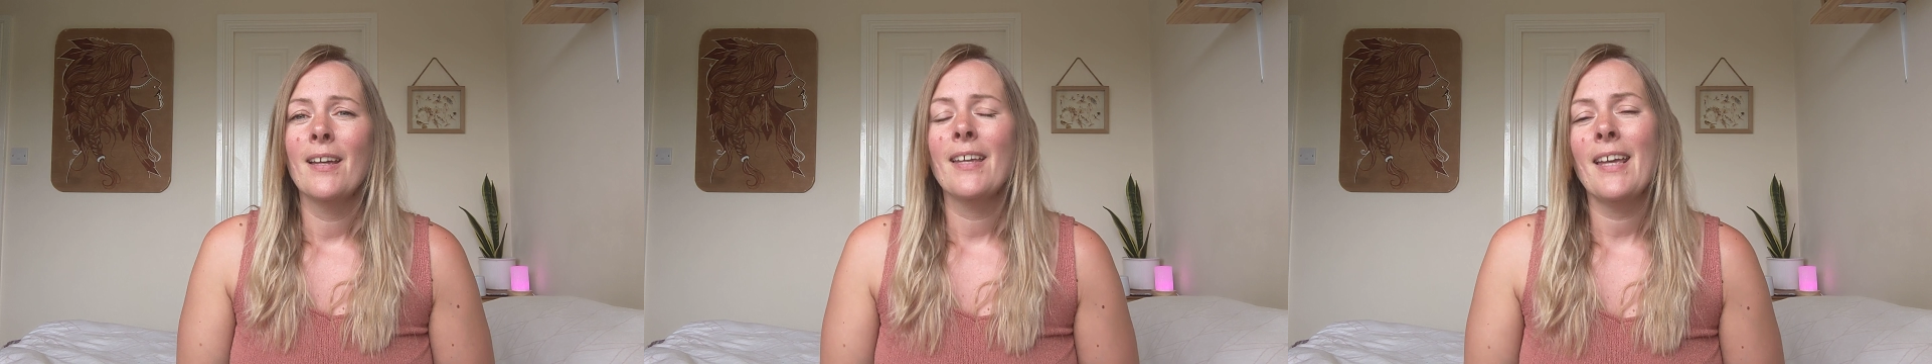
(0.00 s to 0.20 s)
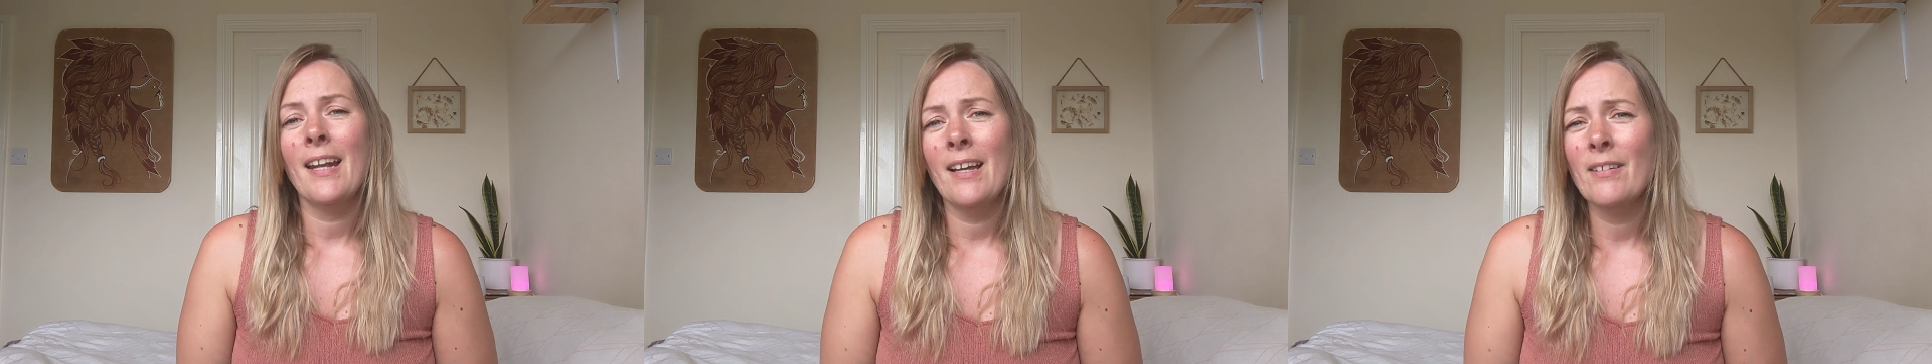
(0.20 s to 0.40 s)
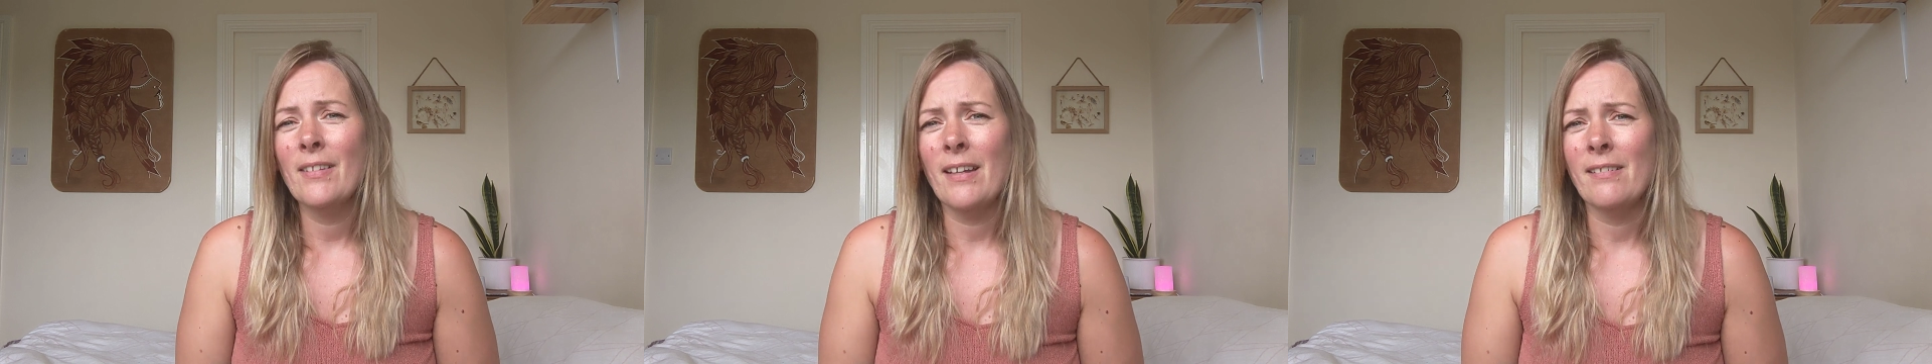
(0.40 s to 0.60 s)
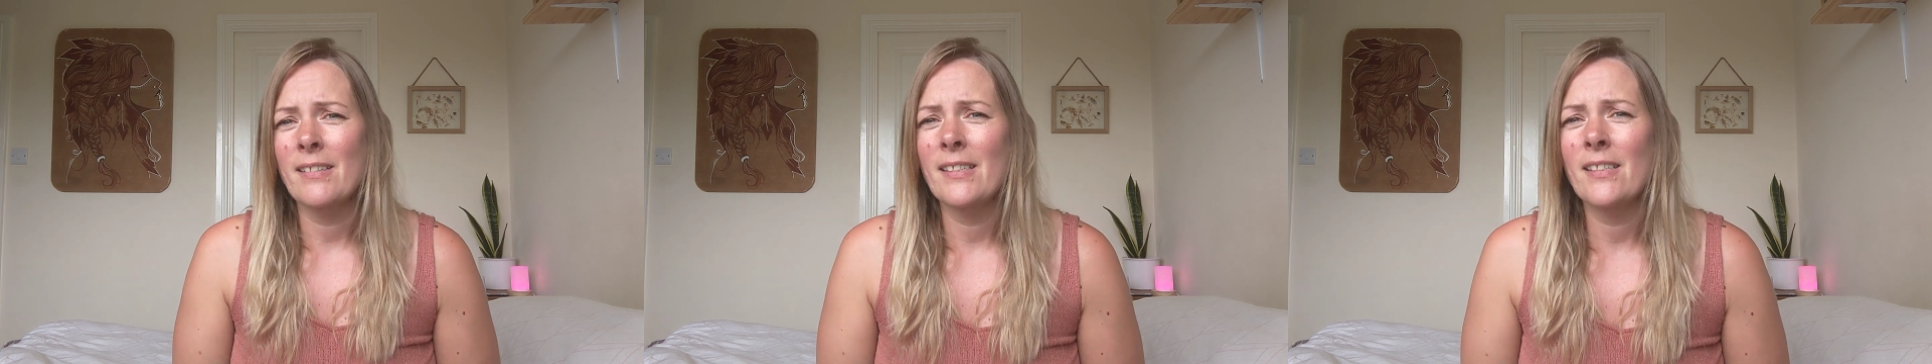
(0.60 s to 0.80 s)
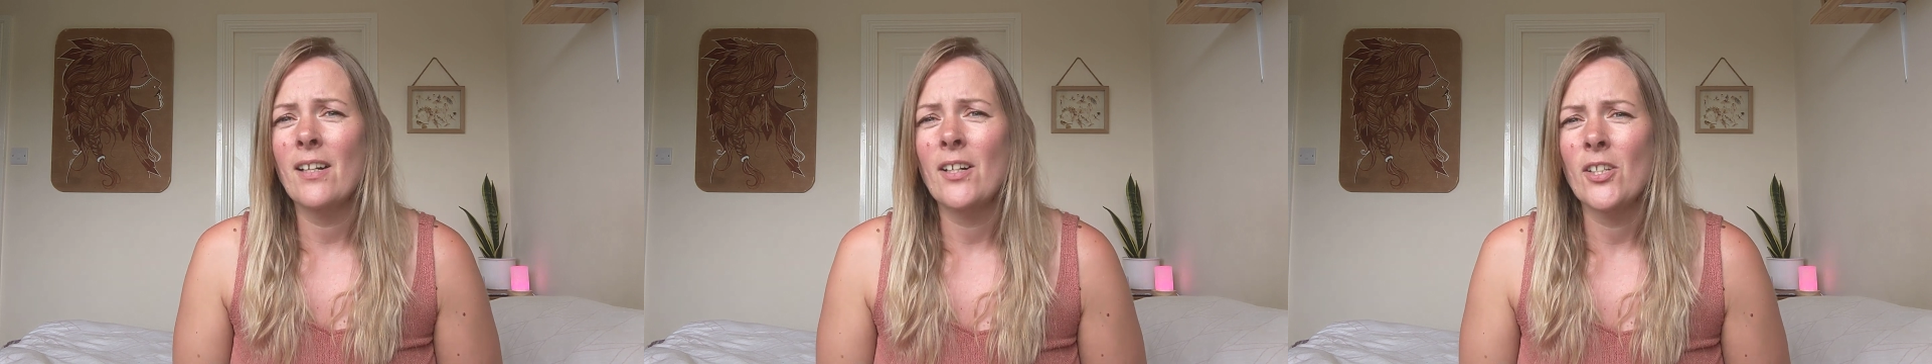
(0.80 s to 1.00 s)
get out there and
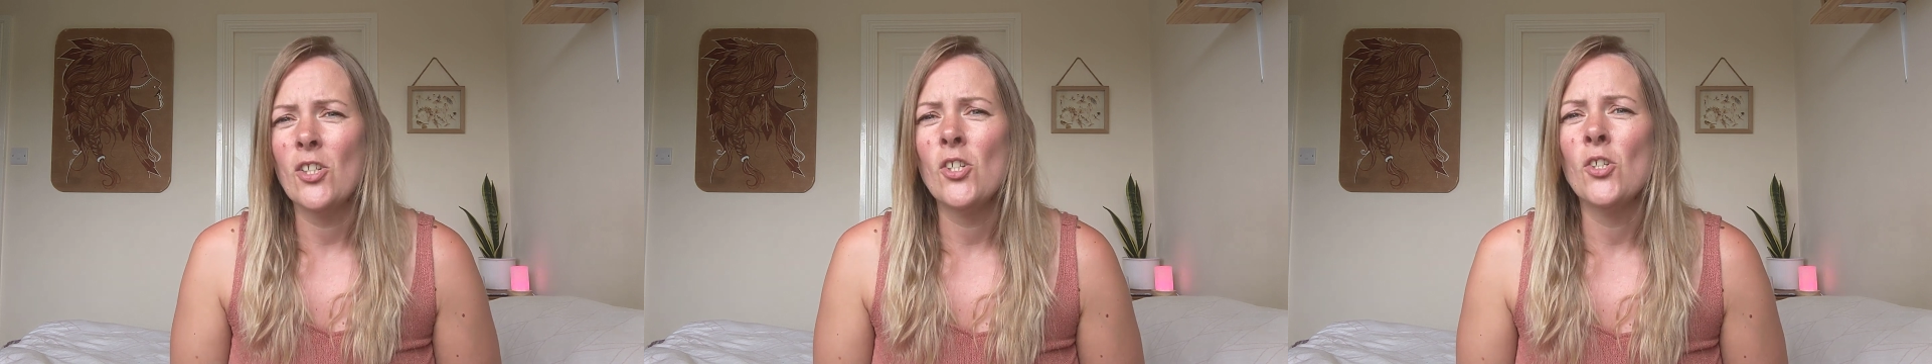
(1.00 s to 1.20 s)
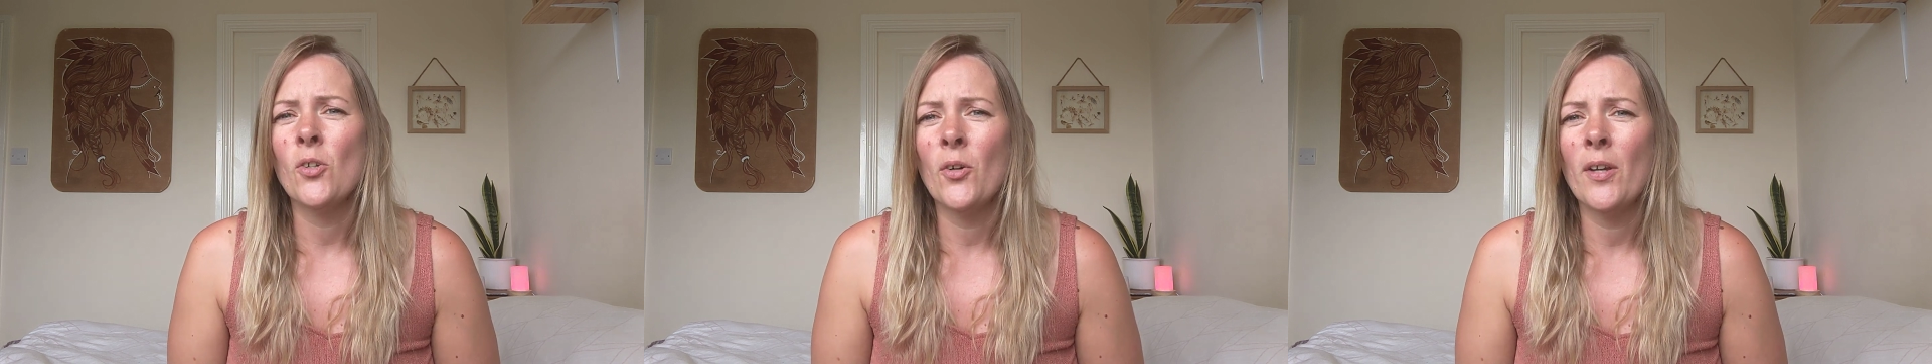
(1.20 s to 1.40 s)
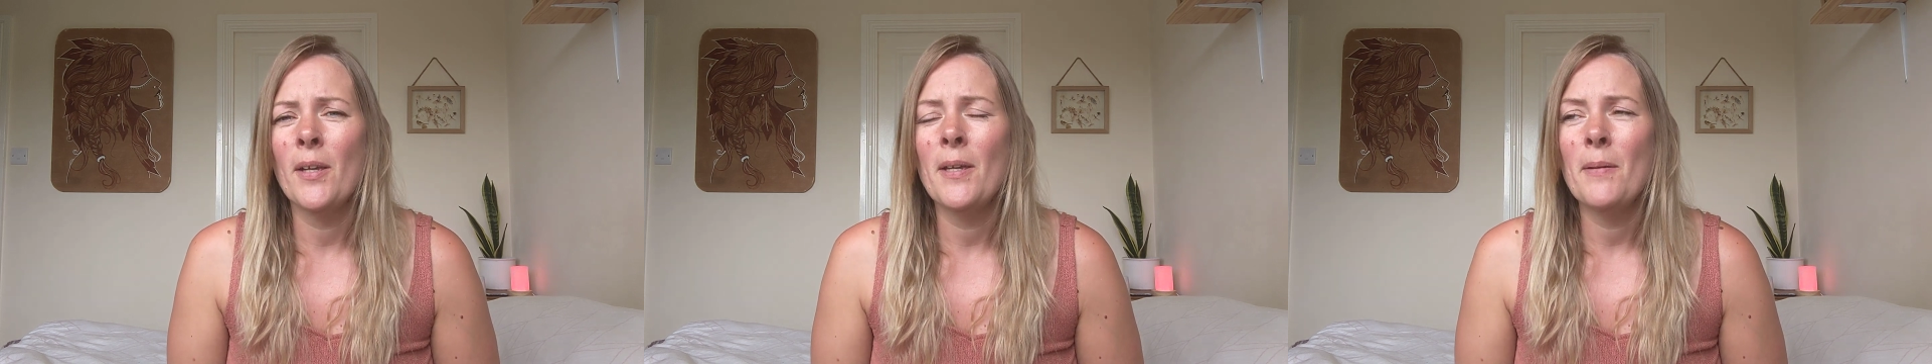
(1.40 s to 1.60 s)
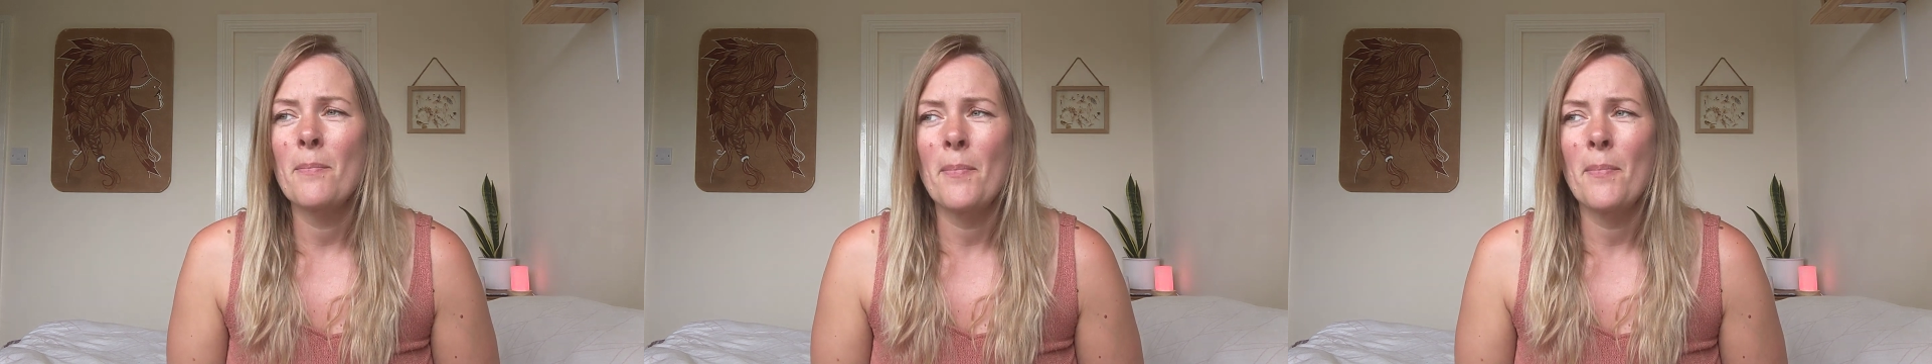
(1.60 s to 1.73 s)
start enjoy